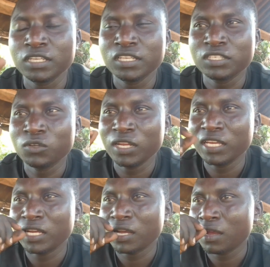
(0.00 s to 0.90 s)
So
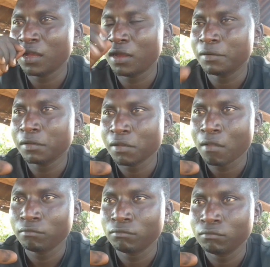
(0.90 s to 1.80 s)
like
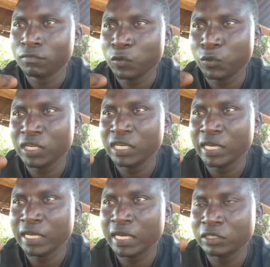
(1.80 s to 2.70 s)
we need
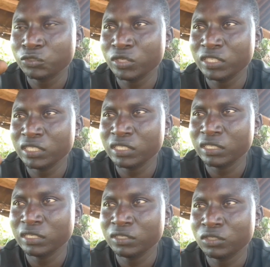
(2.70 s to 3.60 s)
like
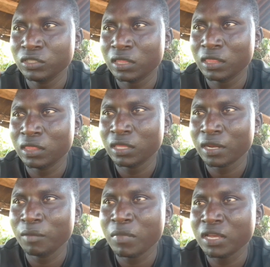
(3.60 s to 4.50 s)

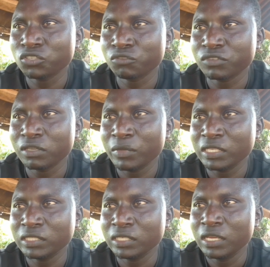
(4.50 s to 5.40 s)
23 bags of
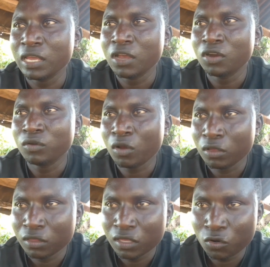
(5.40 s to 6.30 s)
cement,
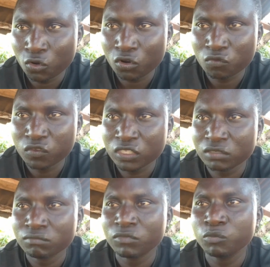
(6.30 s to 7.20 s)
the whole of it
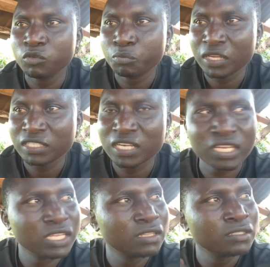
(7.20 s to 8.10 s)
maybe
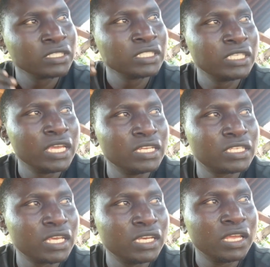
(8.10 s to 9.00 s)
plastering
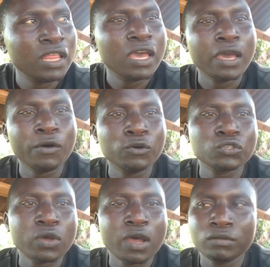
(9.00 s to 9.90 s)
inside and
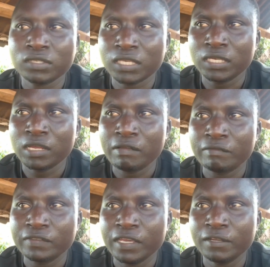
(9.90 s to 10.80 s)
also outside,
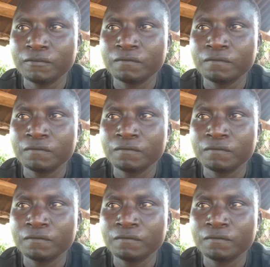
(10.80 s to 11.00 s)
yeah,